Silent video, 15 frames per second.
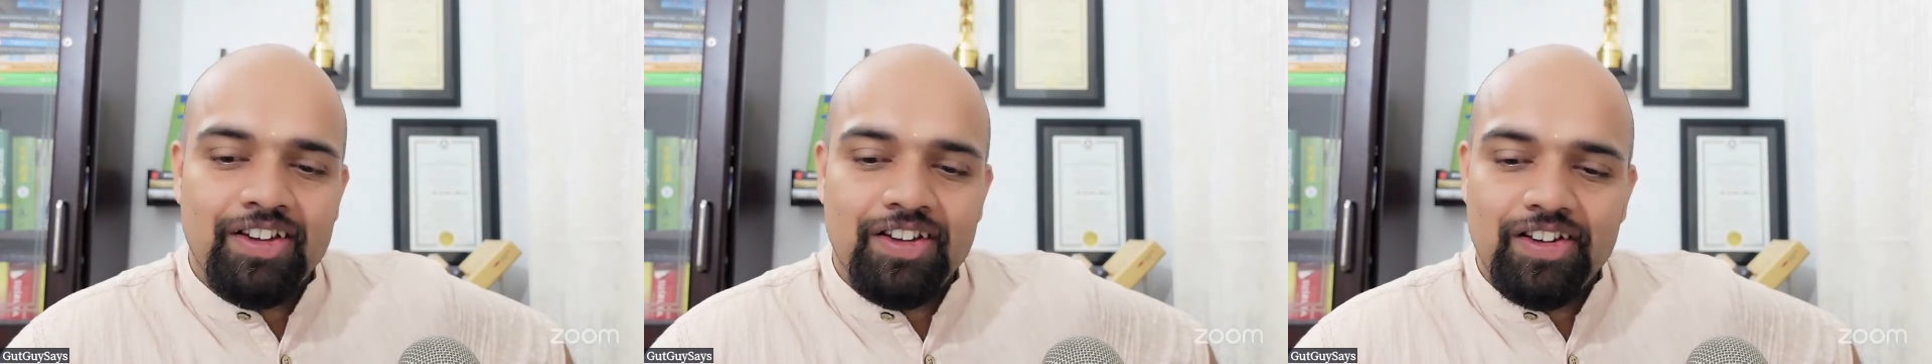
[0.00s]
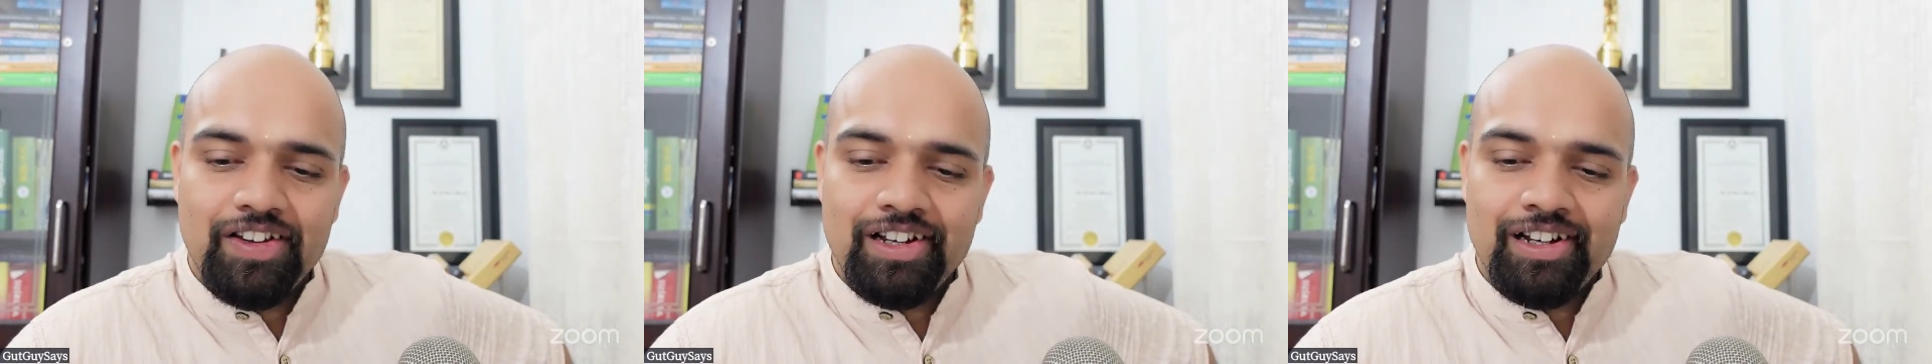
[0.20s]

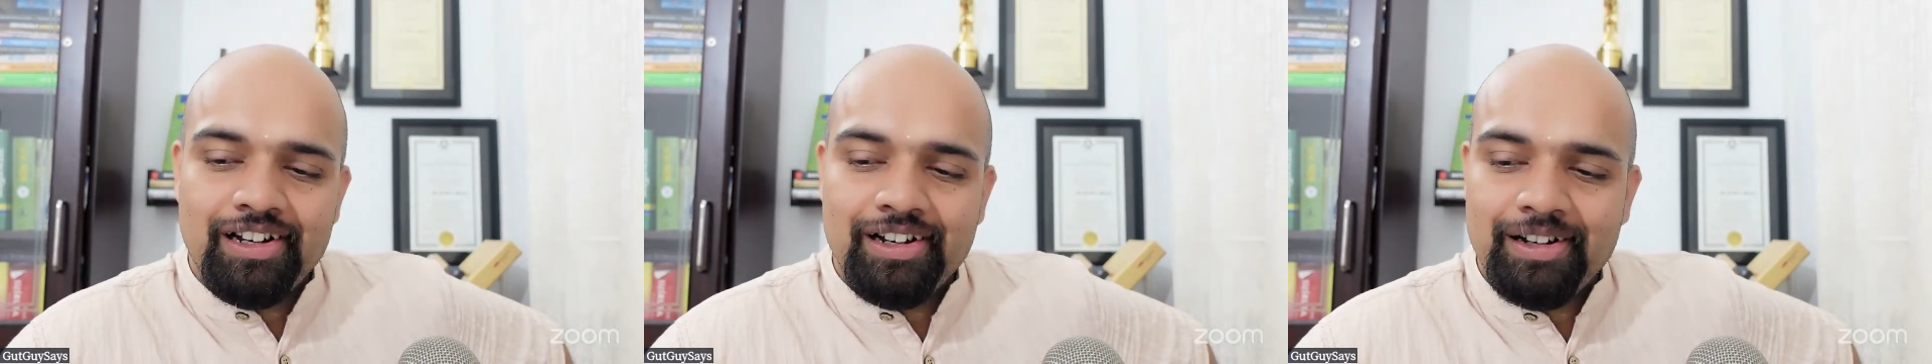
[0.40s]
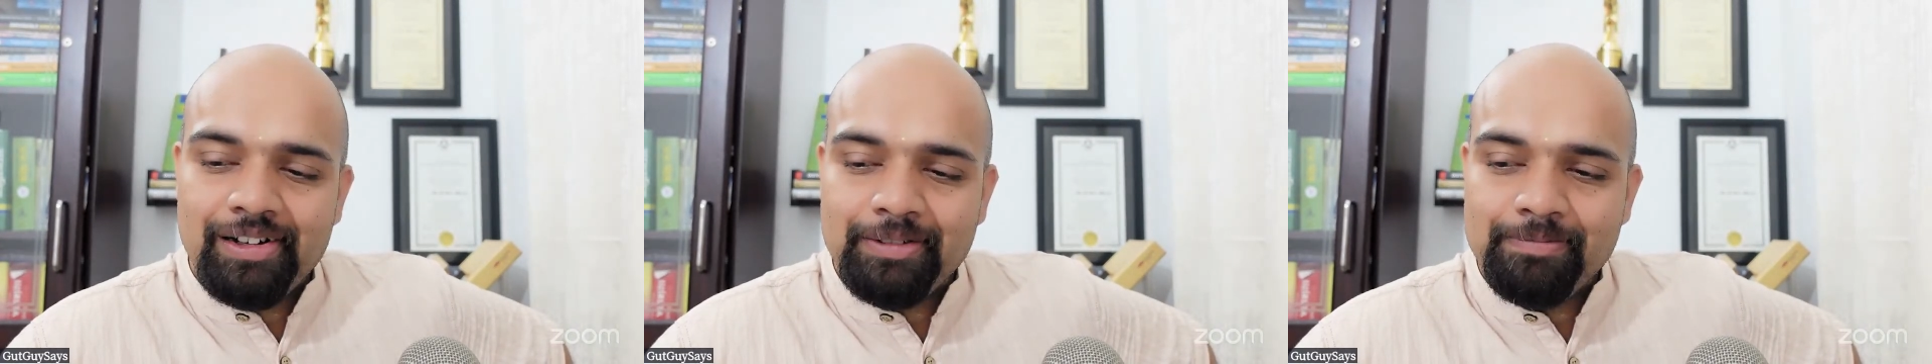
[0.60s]

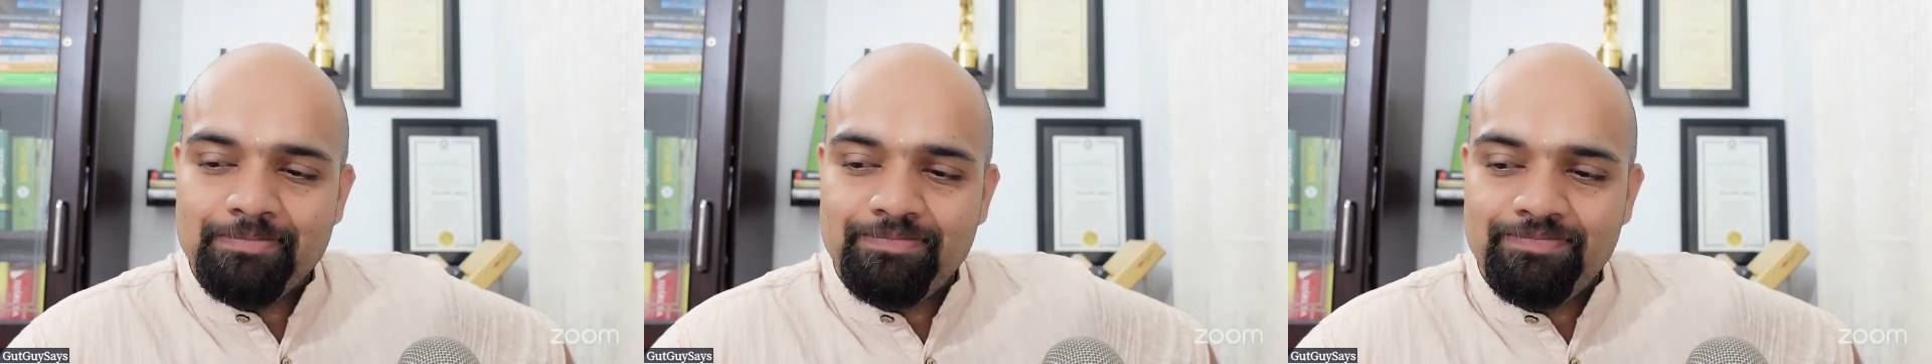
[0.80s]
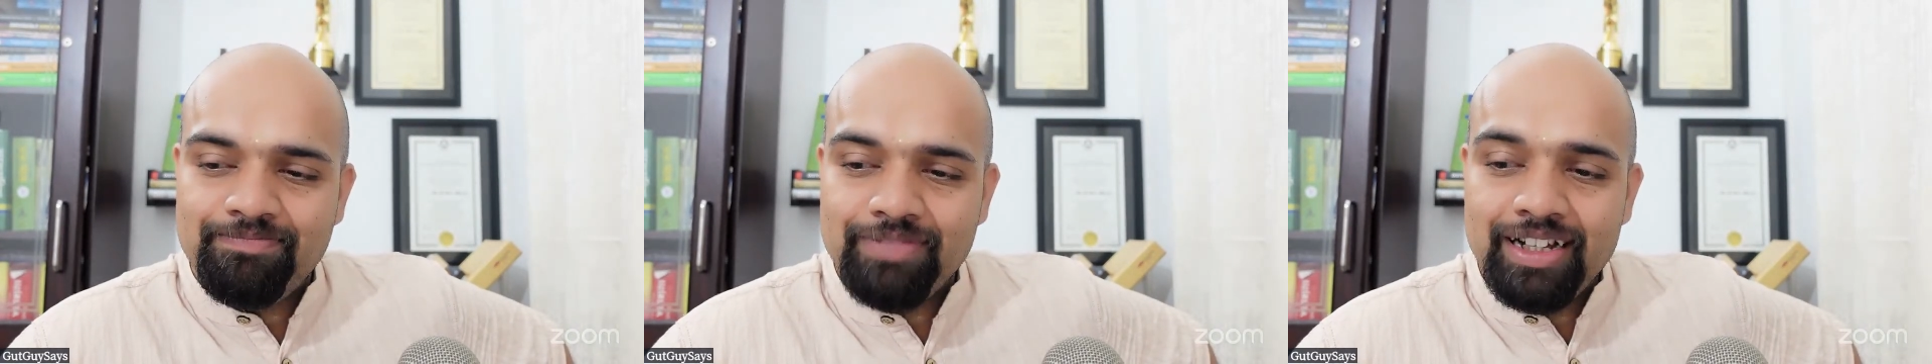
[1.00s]

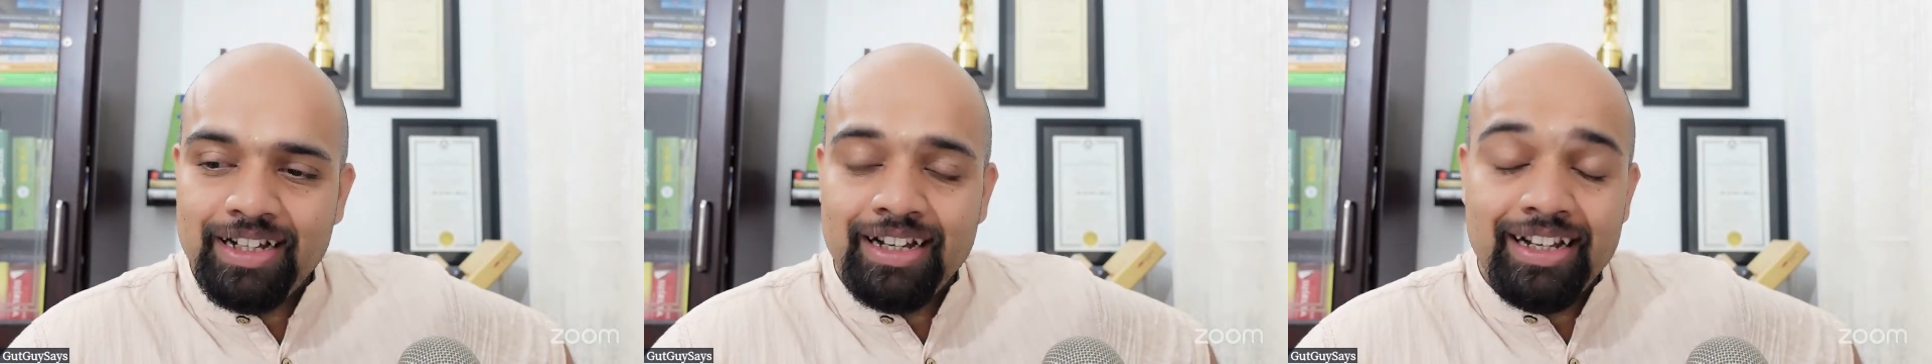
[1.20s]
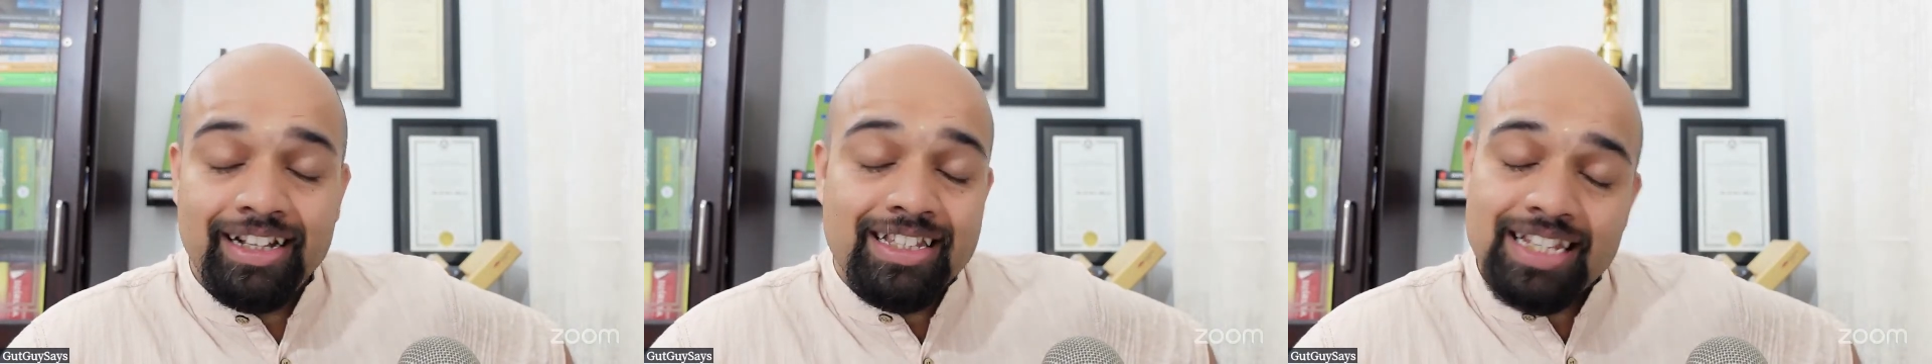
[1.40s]

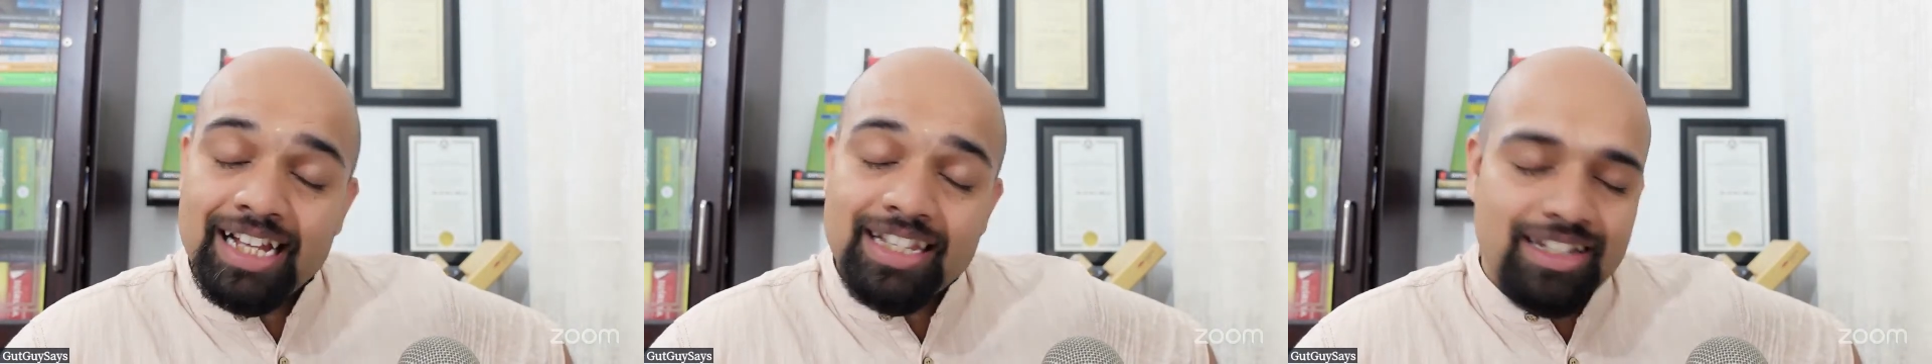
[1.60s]
In Sanskrit,